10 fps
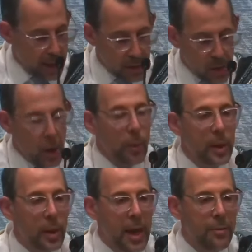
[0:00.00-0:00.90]
And
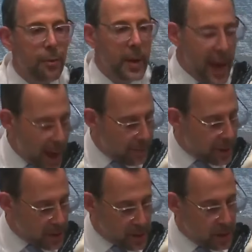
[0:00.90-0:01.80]
so in life, we
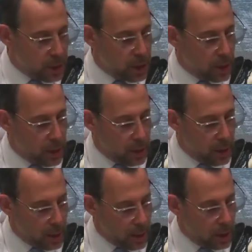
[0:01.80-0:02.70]
have a decision.